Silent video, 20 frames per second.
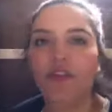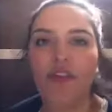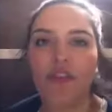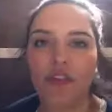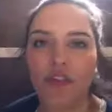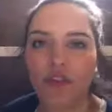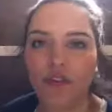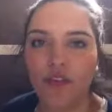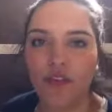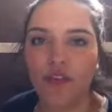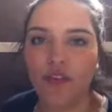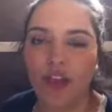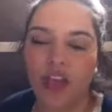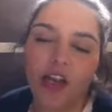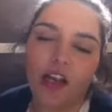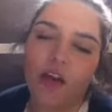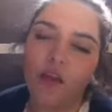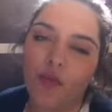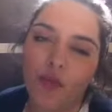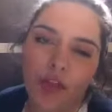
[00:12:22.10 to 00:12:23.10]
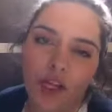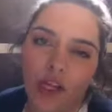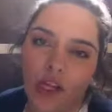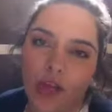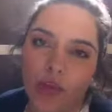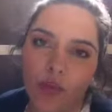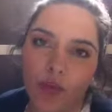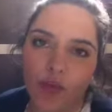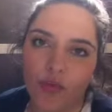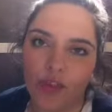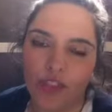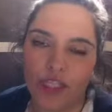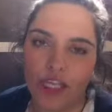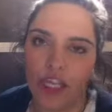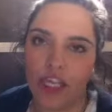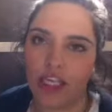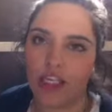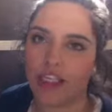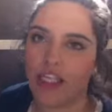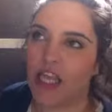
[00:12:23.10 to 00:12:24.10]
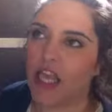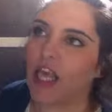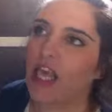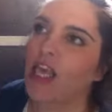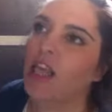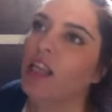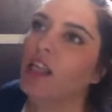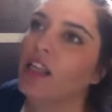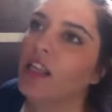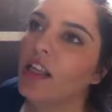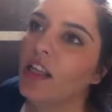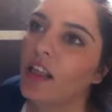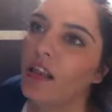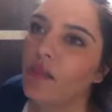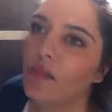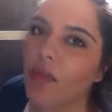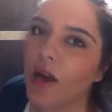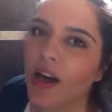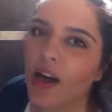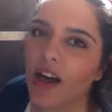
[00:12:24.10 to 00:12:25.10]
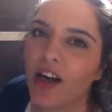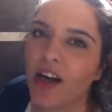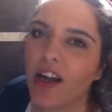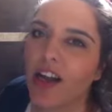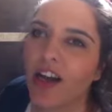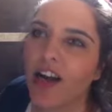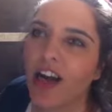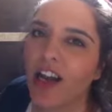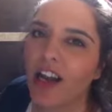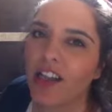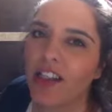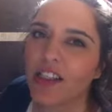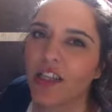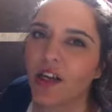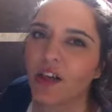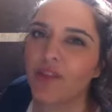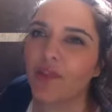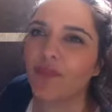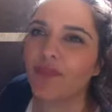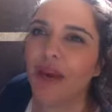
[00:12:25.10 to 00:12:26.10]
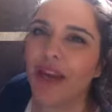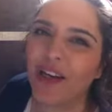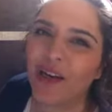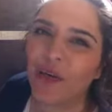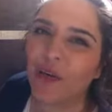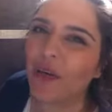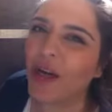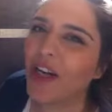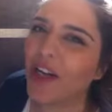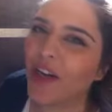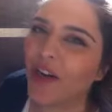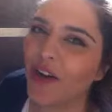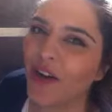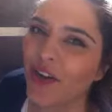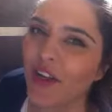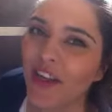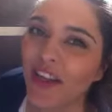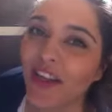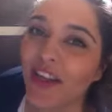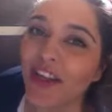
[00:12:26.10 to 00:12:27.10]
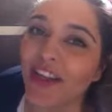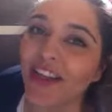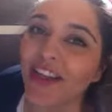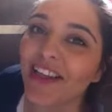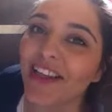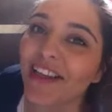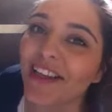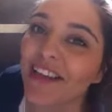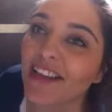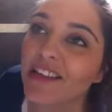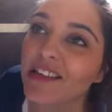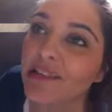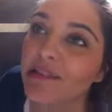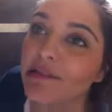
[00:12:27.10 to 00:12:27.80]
50-50, I love waking up, obviously he's there, but I like to go to bed on my own, I think.